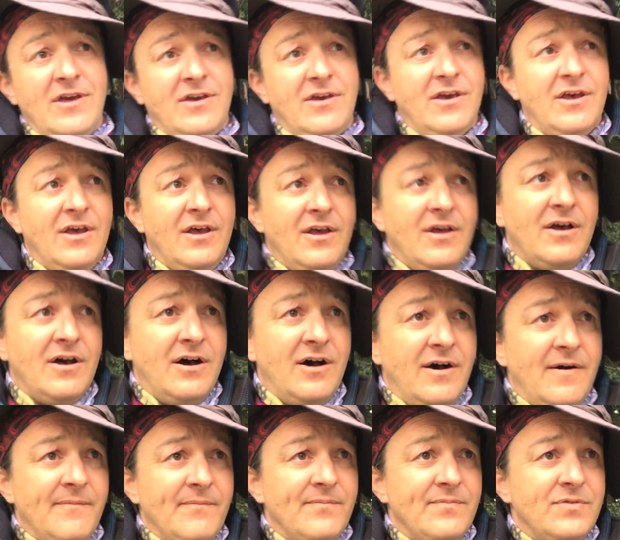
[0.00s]

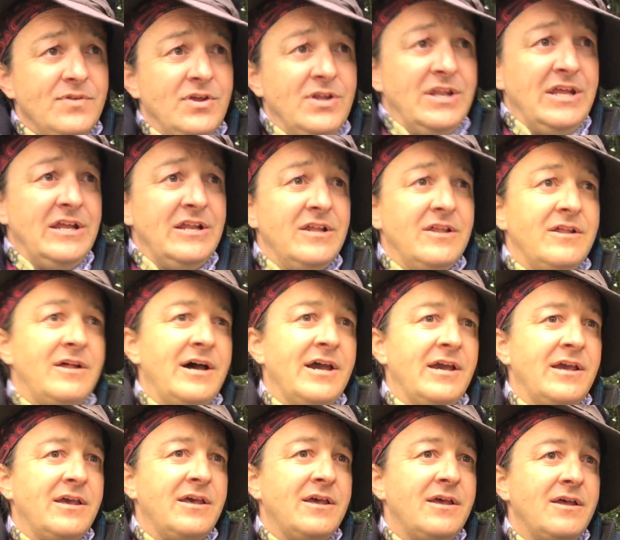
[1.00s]
think you need
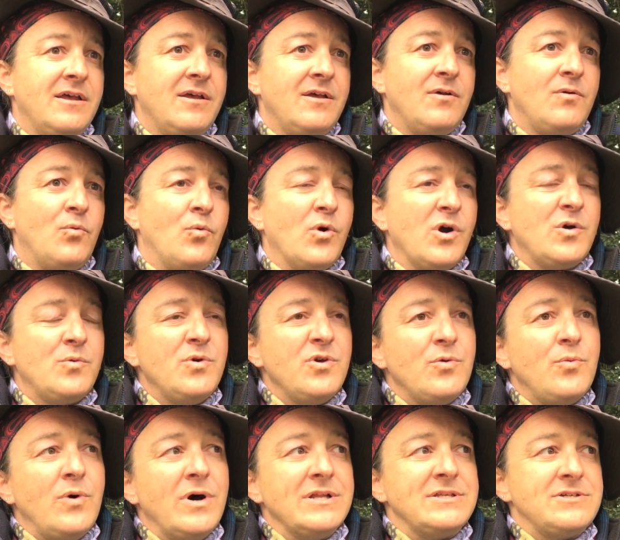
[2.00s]
to work
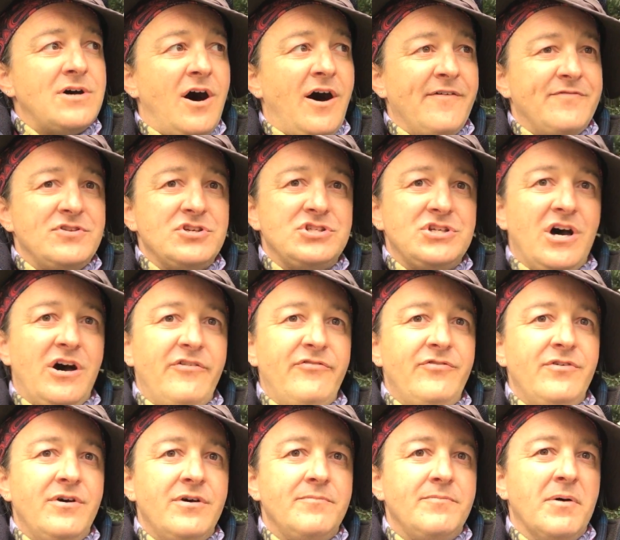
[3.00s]
with what's off the
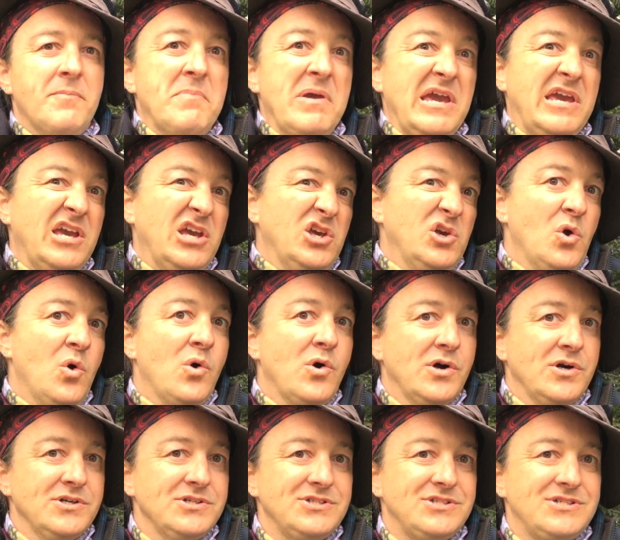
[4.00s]
shelf, but make it
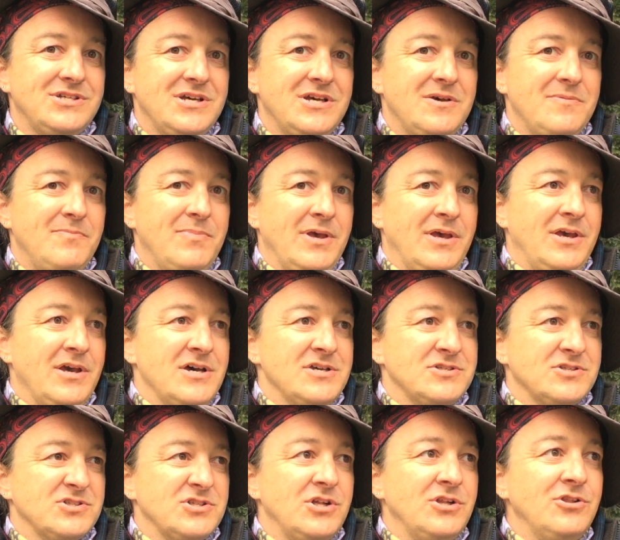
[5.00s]
yours.
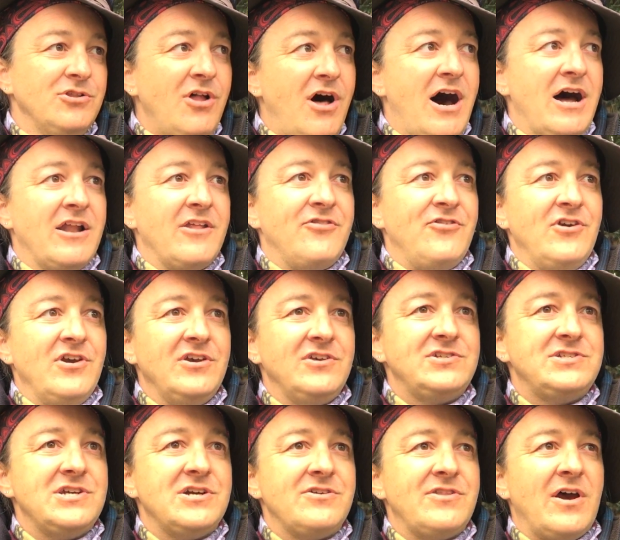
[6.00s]
Because there's a lot of
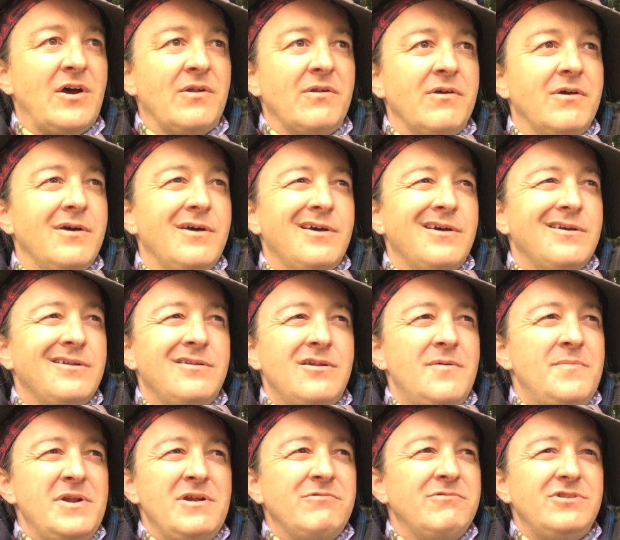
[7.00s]
things here that
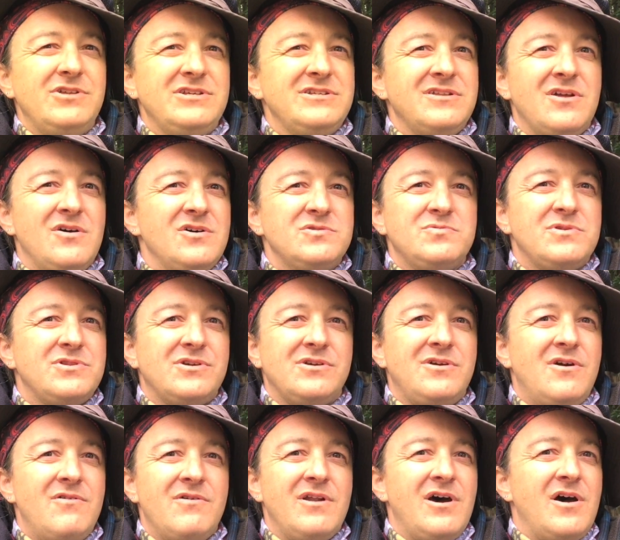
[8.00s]
nobody really knows what they're
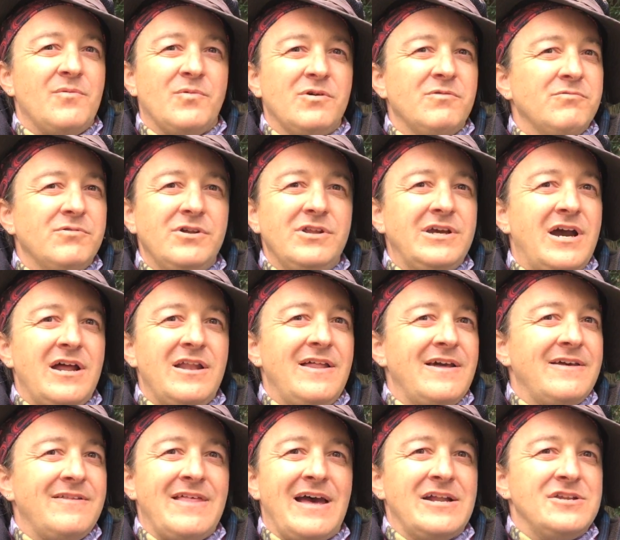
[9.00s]
going on. We're really kind of
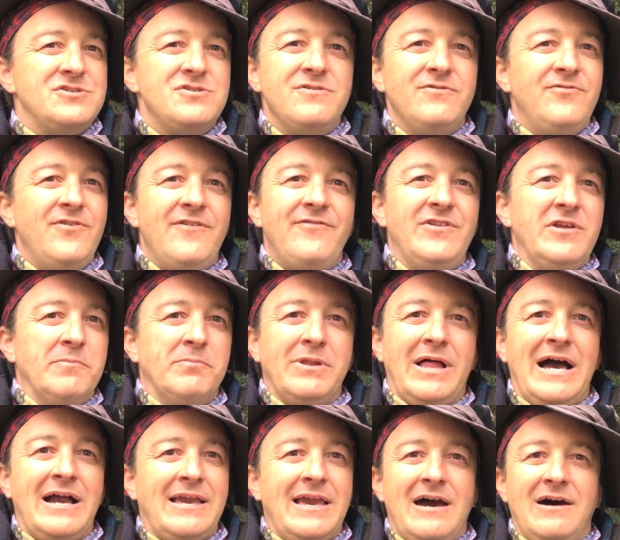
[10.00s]
like that 250
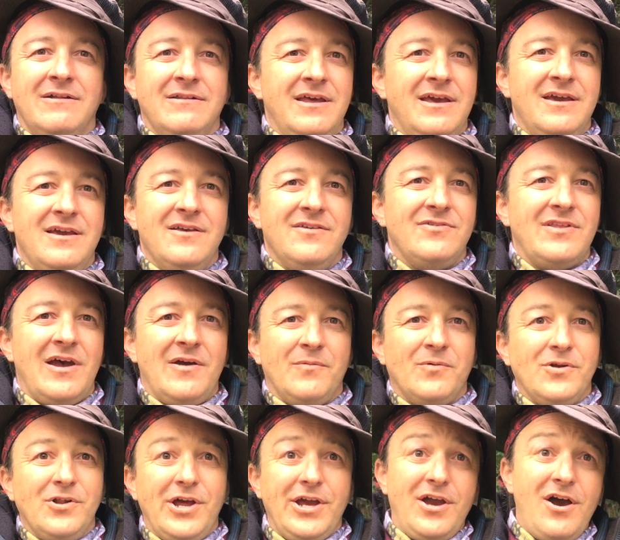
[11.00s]
blackout days
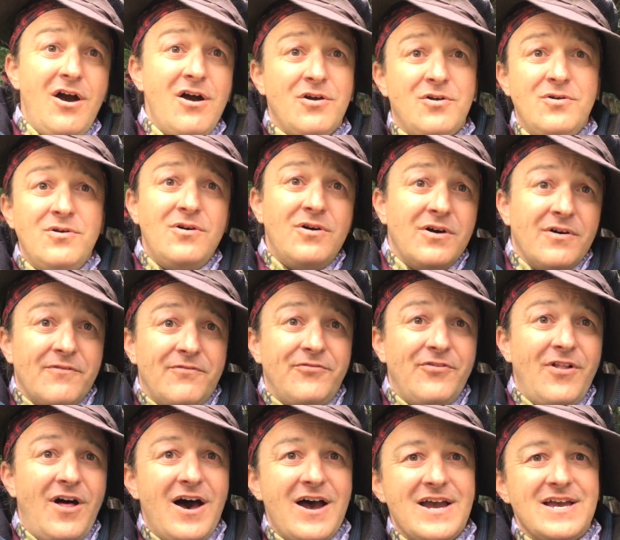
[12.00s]
that we're like, oh, cool, it
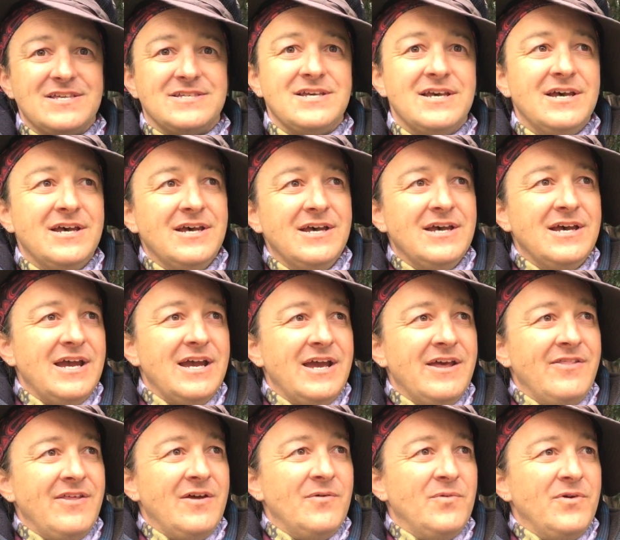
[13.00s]
flies.
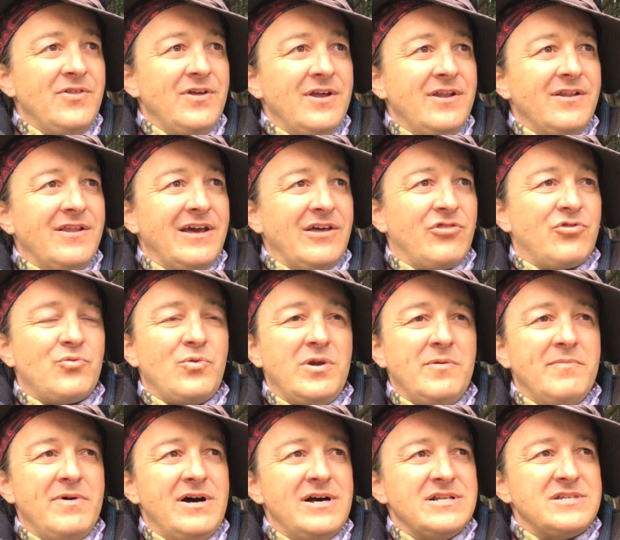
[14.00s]
And then within
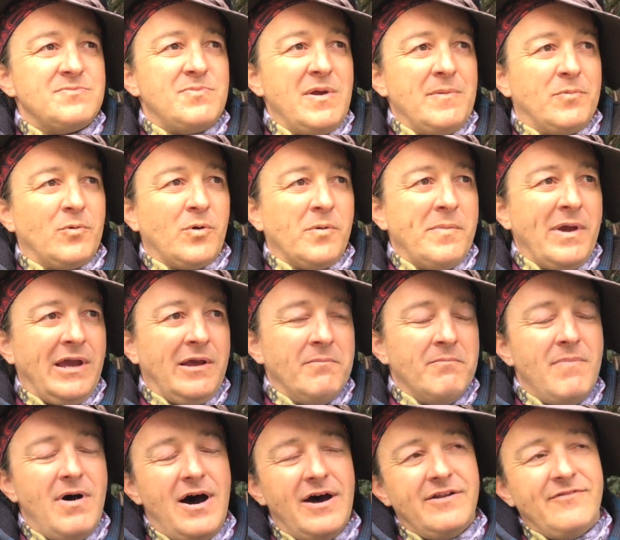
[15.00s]
3 months, people were
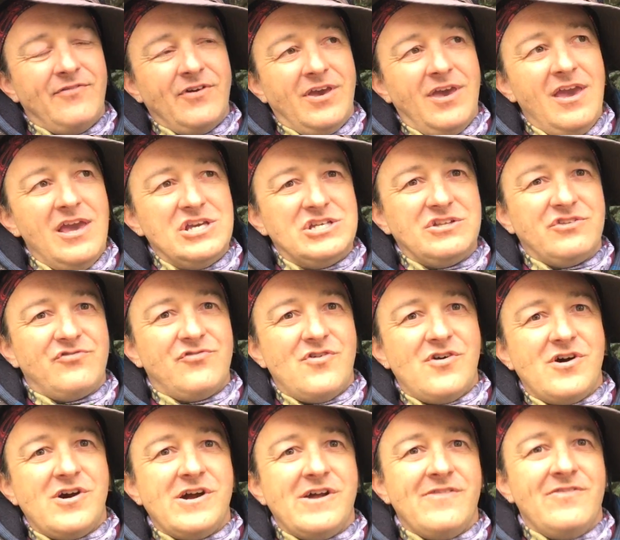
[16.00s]
making modifications
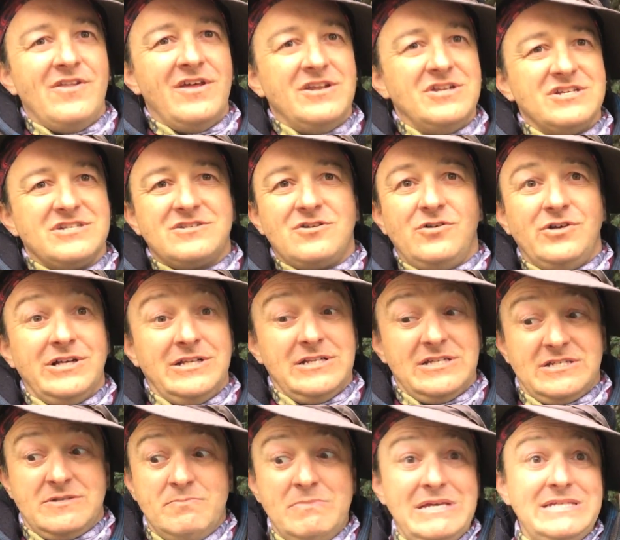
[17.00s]
for it and then just totally
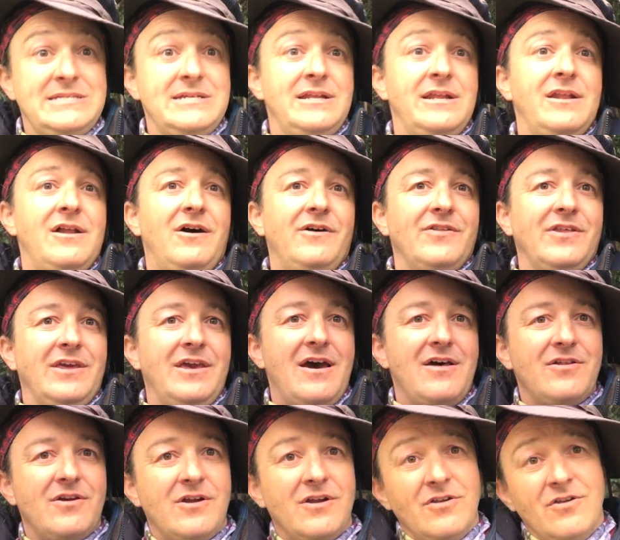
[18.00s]
dismissing it
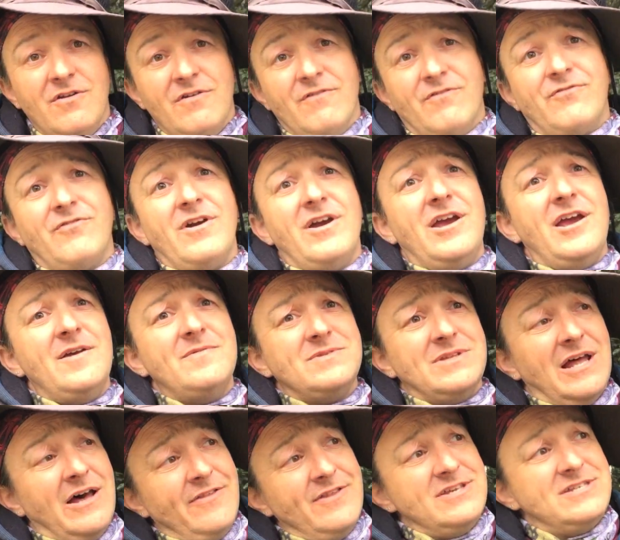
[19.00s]
altogether. New
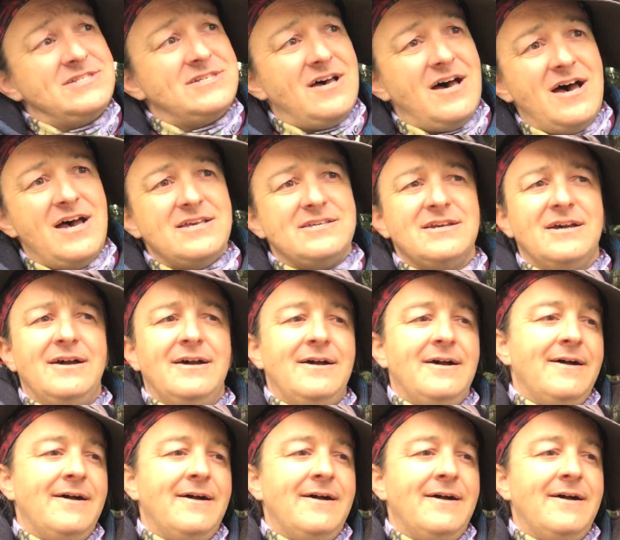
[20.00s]
frames, now this size.